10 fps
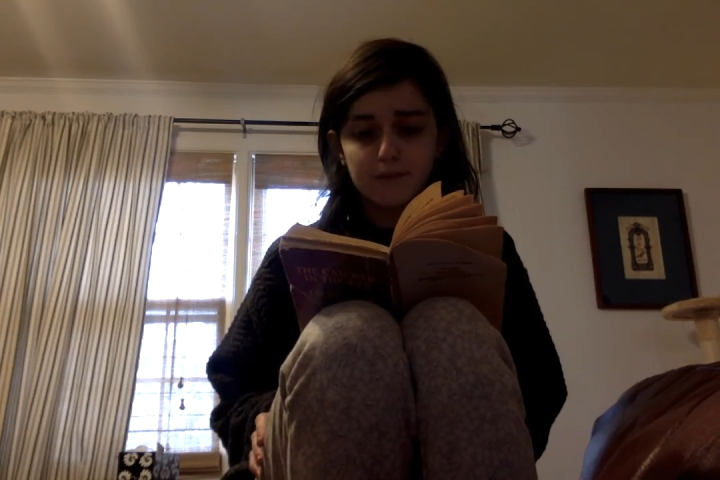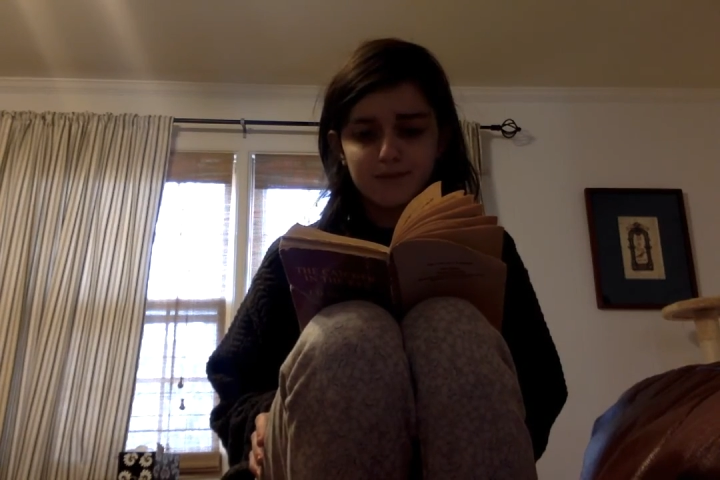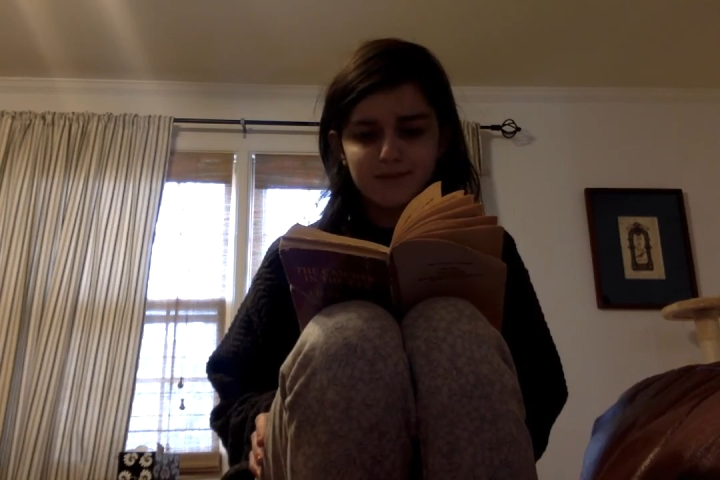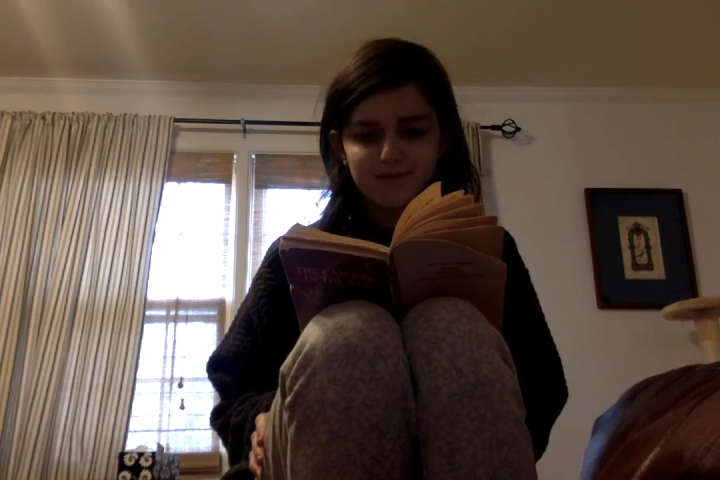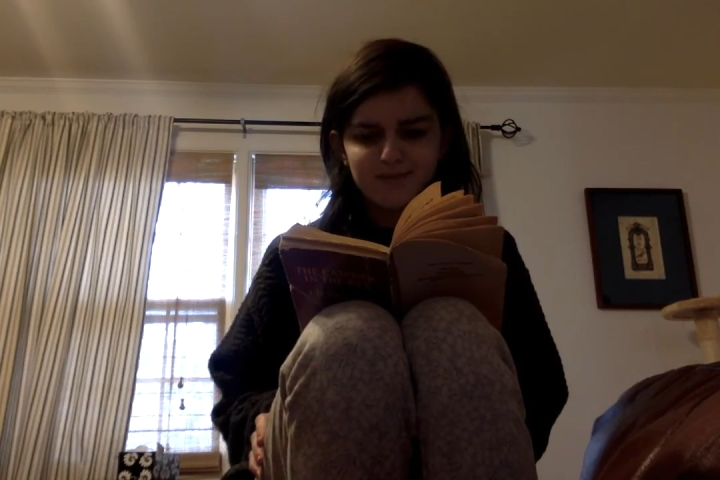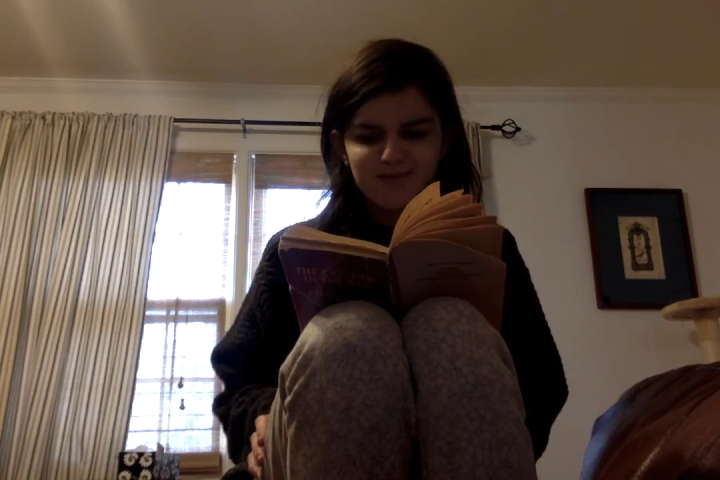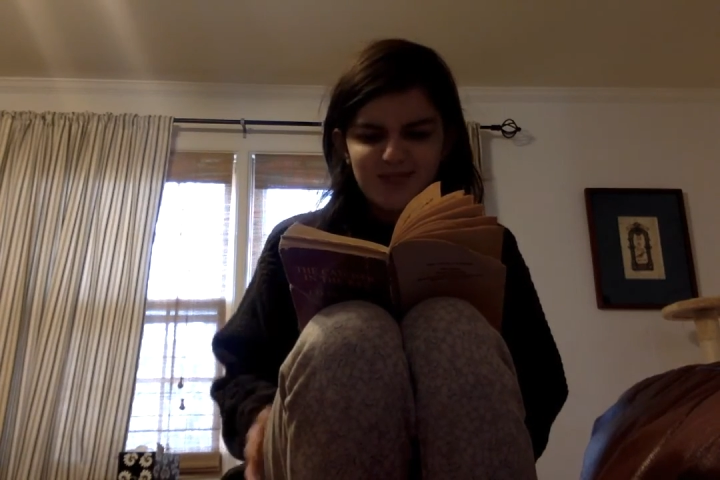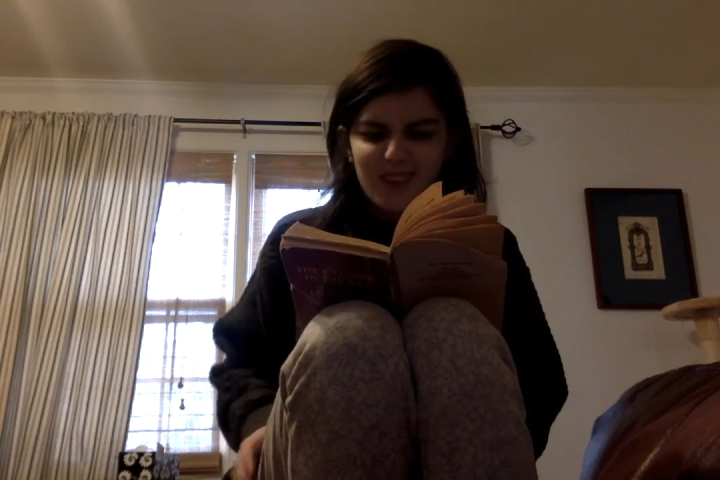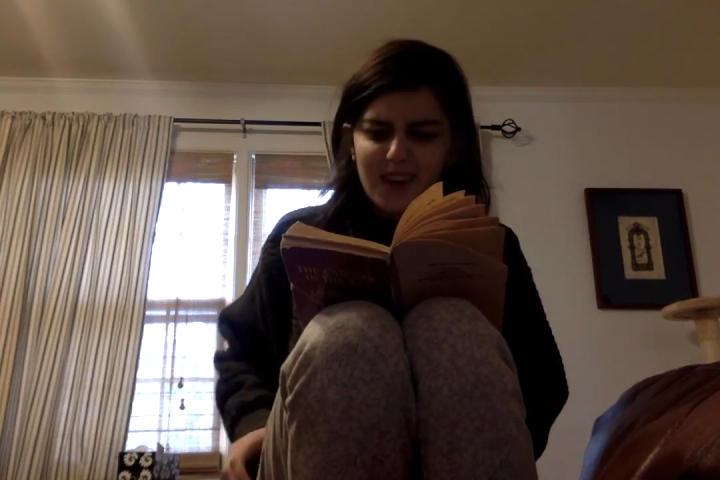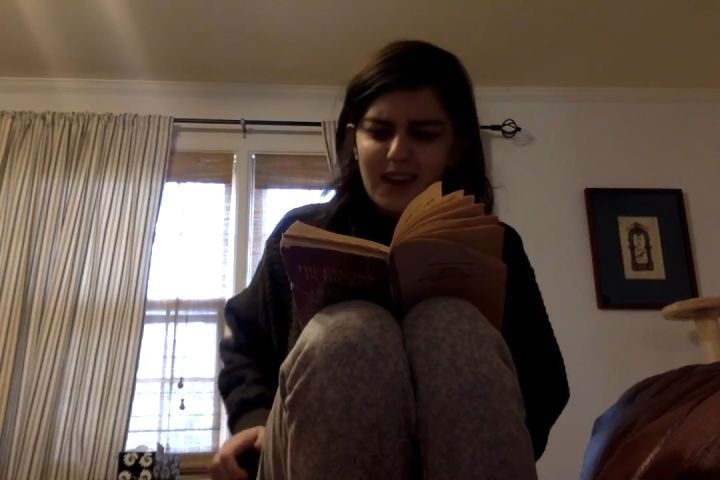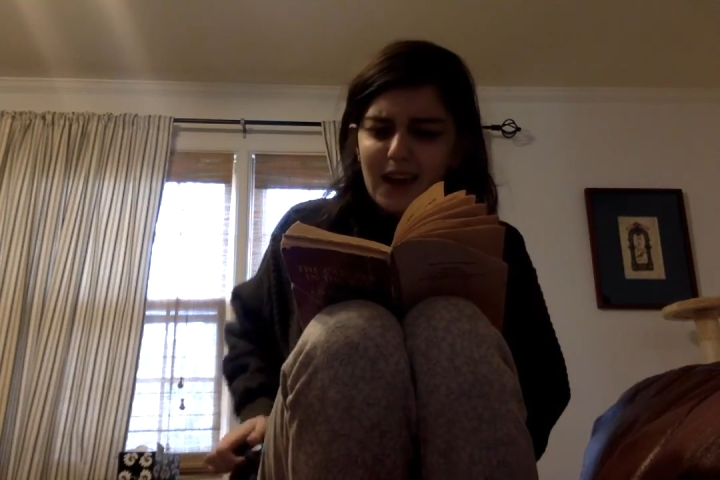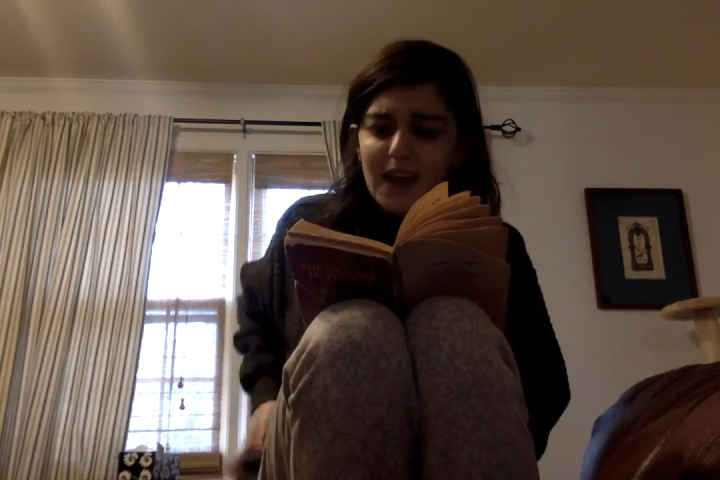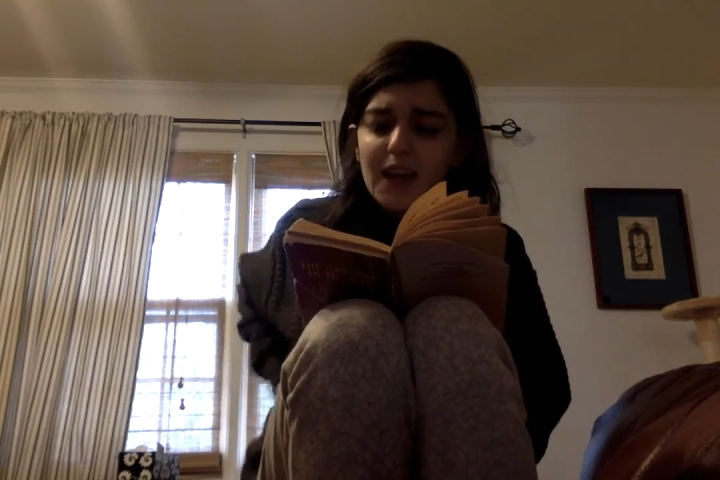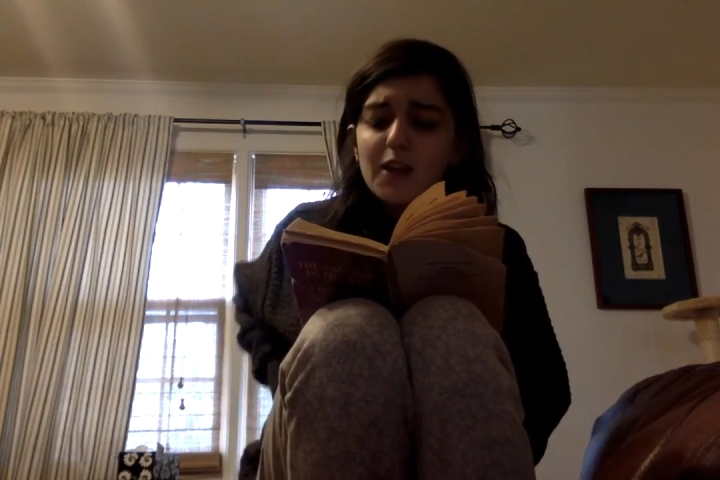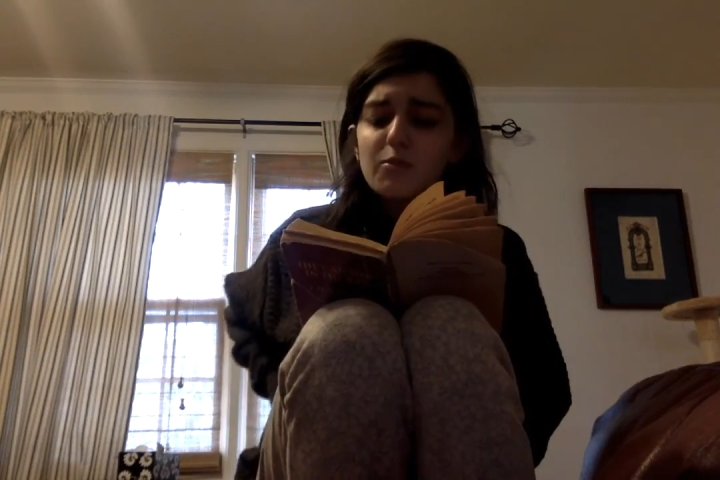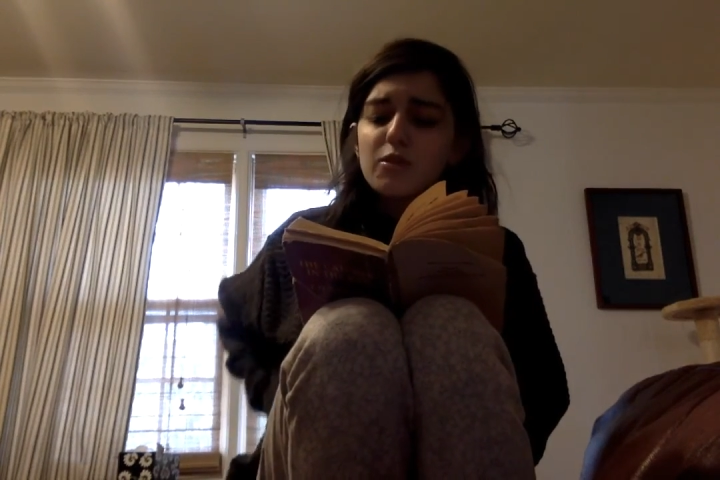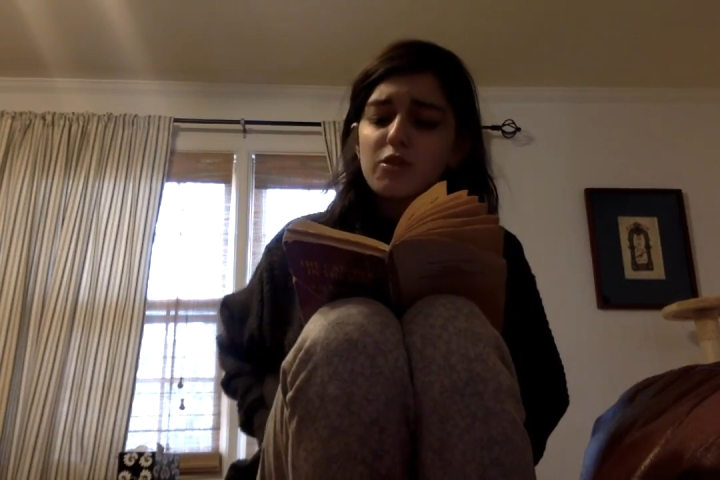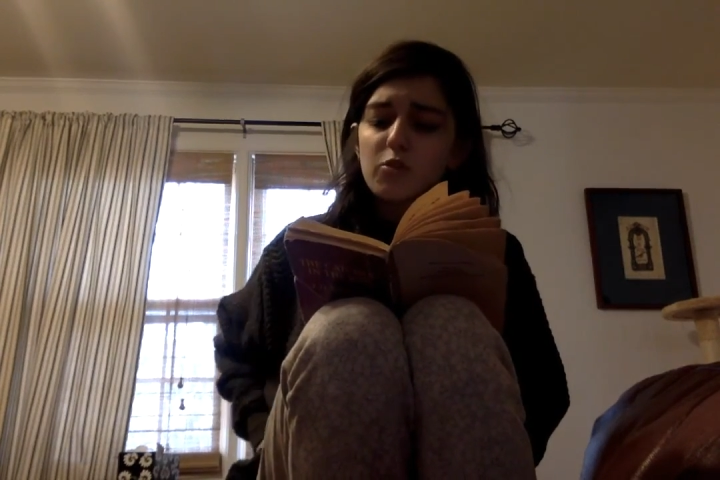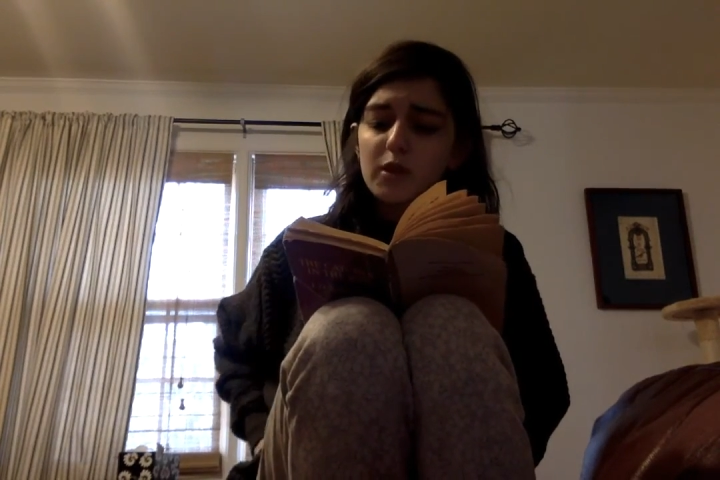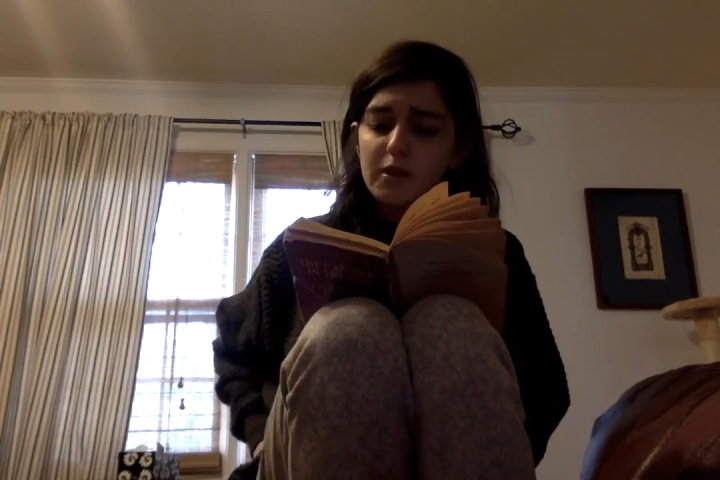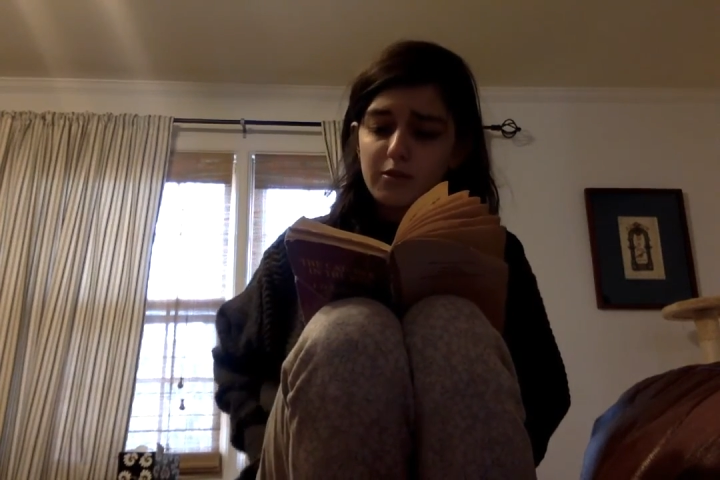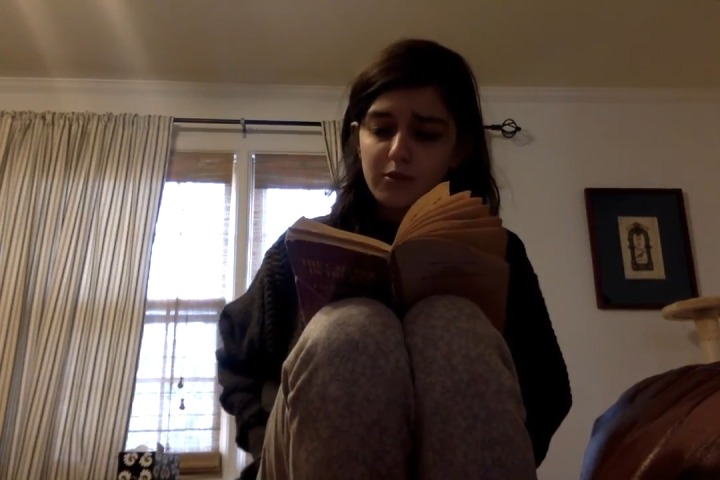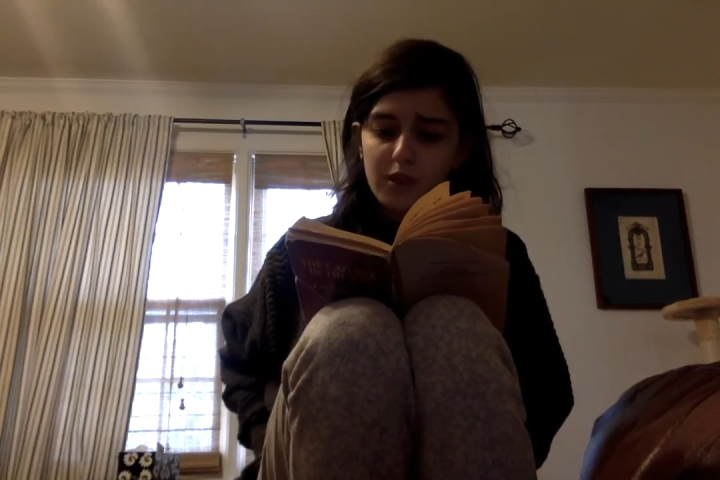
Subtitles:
I hate it when someone answers